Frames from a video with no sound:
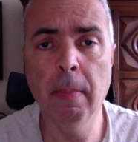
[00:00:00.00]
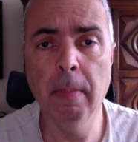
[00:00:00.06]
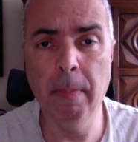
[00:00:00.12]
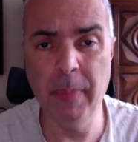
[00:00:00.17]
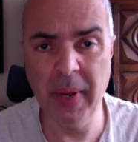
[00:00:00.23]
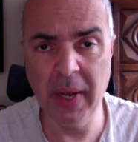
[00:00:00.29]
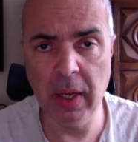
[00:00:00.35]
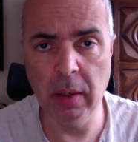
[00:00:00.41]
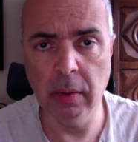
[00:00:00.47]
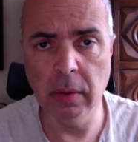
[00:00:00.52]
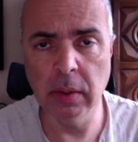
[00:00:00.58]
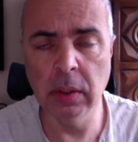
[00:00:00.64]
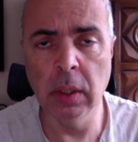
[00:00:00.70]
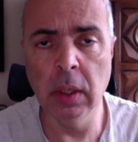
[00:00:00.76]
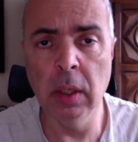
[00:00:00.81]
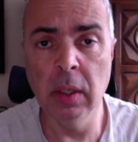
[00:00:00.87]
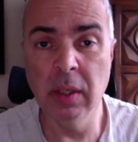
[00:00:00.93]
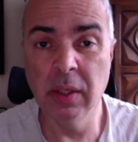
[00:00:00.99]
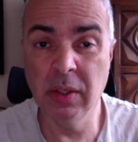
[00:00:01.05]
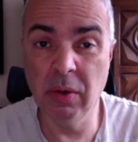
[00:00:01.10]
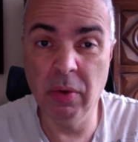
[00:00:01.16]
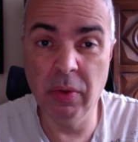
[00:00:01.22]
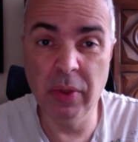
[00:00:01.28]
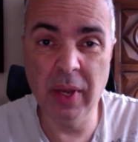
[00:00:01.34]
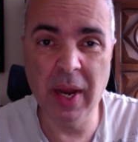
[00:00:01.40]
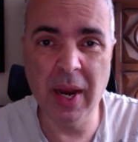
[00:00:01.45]
billions.
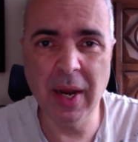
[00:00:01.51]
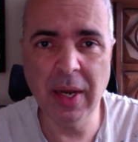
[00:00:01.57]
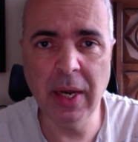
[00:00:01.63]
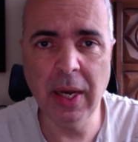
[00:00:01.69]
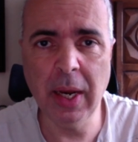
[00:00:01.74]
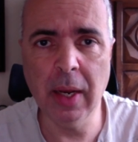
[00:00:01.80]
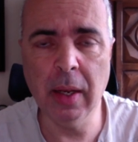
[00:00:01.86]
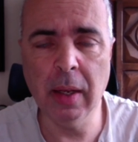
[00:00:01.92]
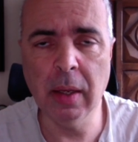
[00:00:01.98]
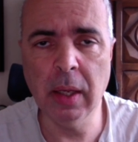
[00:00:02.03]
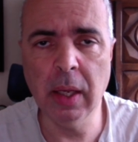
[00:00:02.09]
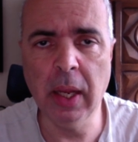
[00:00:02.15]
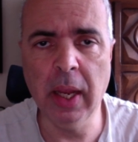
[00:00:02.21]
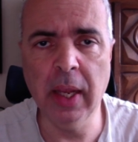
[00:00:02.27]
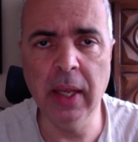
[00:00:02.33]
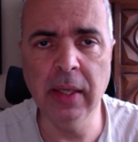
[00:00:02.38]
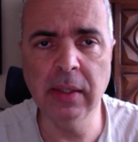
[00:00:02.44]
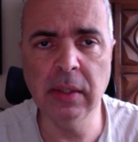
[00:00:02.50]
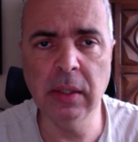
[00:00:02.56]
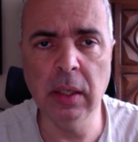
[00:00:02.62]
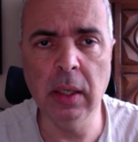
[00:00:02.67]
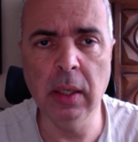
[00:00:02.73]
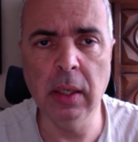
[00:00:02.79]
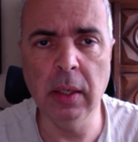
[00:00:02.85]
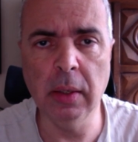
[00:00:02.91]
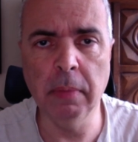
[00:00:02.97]
So the idea is
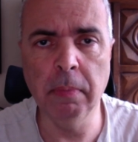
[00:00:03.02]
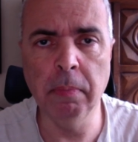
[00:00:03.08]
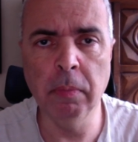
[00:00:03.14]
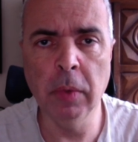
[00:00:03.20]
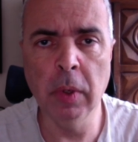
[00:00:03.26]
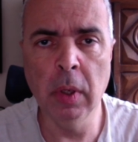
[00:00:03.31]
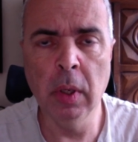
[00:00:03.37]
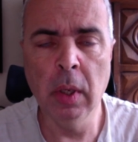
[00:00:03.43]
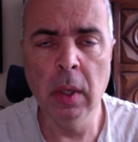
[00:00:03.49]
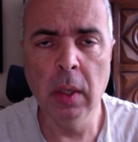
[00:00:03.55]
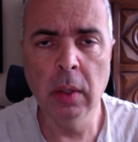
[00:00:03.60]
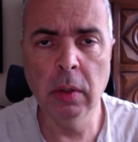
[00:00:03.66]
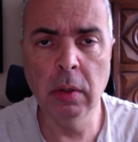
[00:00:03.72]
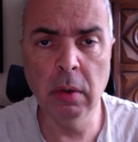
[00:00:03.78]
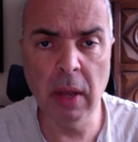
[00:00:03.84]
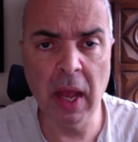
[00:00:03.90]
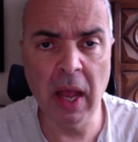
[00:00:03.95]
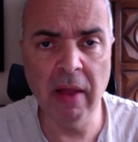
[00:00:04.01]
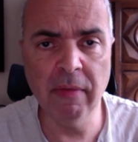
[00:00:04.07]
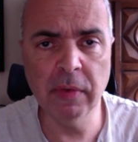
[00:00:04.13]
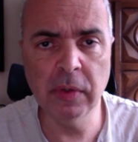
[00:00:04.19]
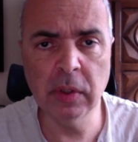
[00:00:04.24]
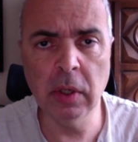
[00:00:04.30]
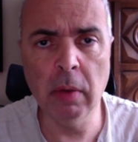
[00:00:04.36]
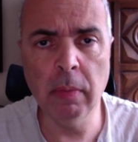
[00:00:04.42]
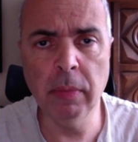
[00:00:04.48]
to have
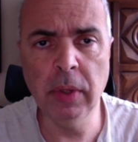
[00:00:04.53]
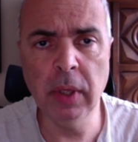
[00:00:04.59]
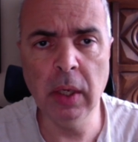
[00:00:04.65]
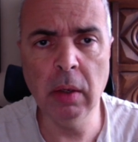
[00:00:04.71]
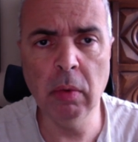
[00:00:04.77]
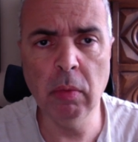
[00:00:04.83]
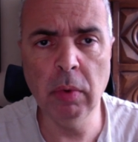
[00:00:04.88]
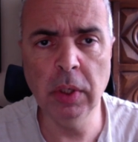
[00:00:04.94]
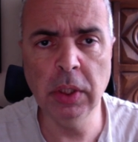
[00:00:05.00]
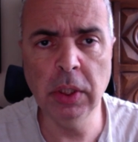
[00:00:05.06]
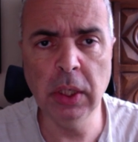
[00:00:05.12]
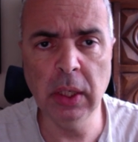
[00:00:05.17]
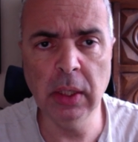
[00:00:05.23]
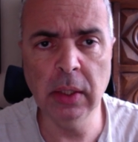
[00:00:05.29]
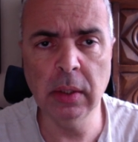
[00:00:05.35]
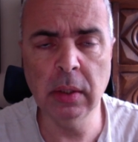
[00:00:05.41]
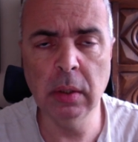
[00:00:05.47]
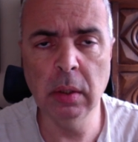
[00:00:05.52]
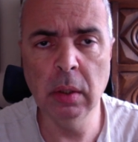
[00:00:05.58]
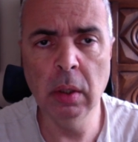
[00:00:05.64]
something which is